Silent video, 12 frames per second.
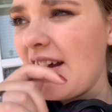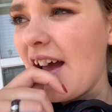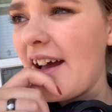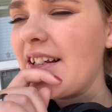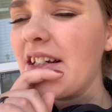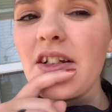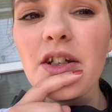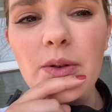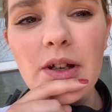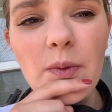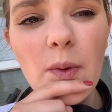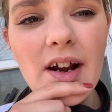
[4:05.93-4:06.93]
I didn't do any
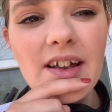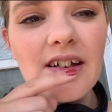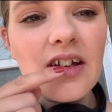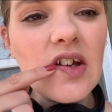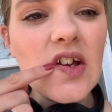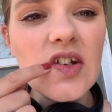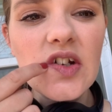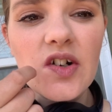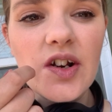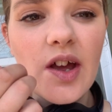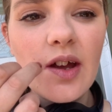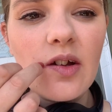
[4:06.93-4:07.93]
writing
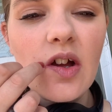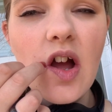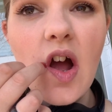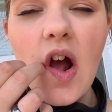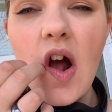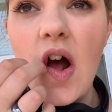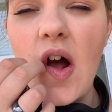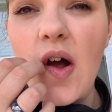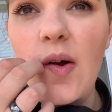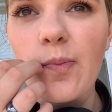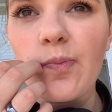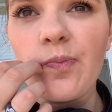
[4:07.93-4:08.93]
yesterday,
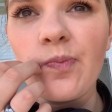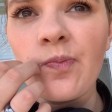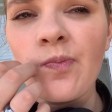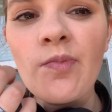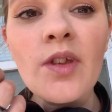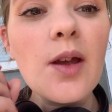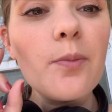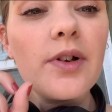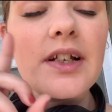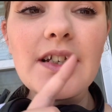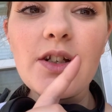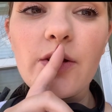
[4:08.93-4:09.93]
but I
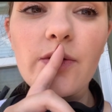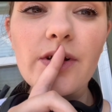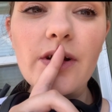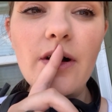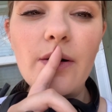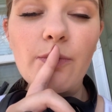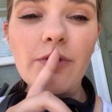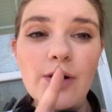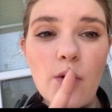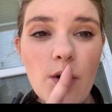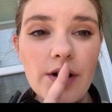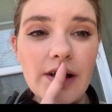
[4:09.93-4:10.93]
did do some
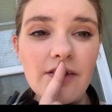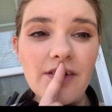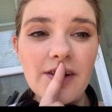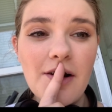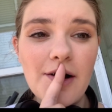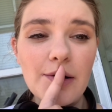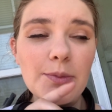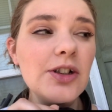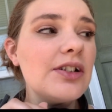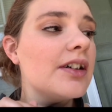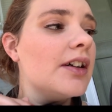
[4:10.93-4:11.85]
recording for the audiobook.